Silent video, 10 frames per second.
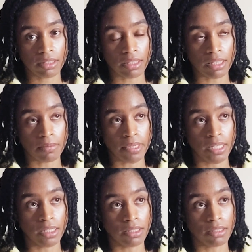That
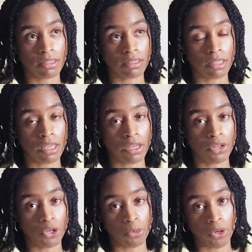means saying
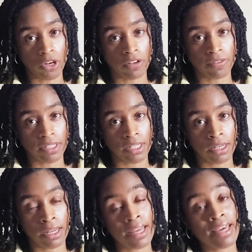no more often.